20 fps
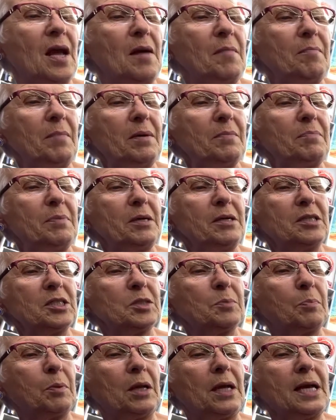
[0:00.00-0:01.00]
But
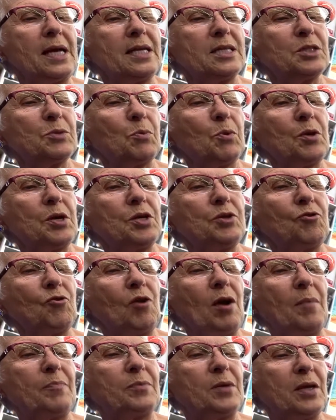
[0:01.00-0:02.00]
Bill's plans were
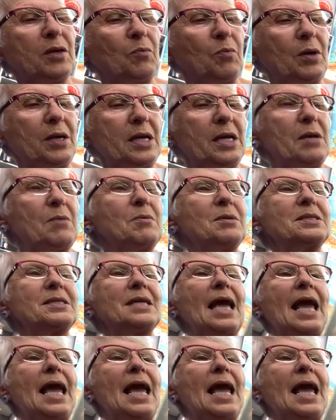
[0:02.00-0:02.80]
interrupted when he was